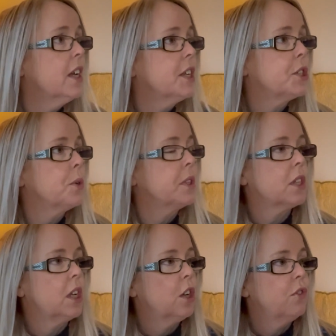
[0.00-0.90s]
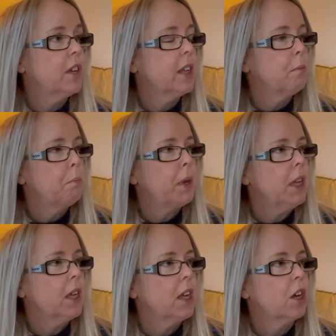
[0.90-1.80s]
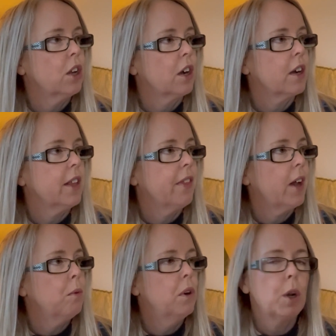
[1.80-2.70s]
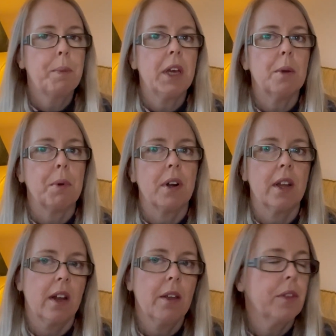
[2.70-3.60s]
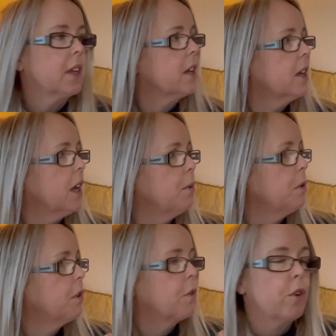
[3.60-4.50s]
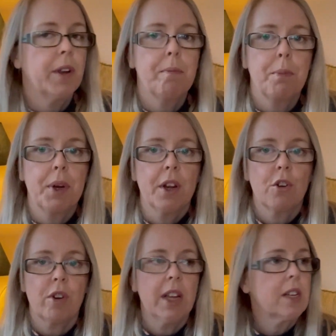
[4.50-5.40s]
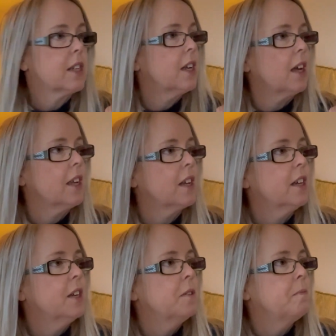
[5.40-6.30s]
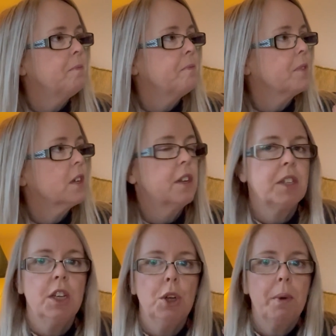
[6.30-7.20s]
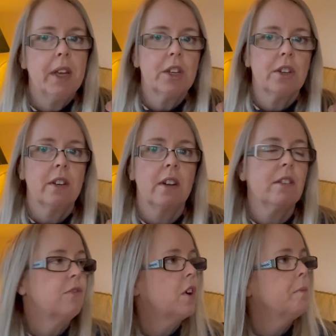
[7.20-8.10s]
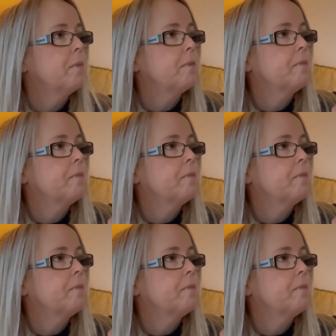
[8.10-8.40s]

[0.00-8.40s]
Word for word: So there's a lovely pinky colour in that wallpaper and I think it would great, bring great like continuation from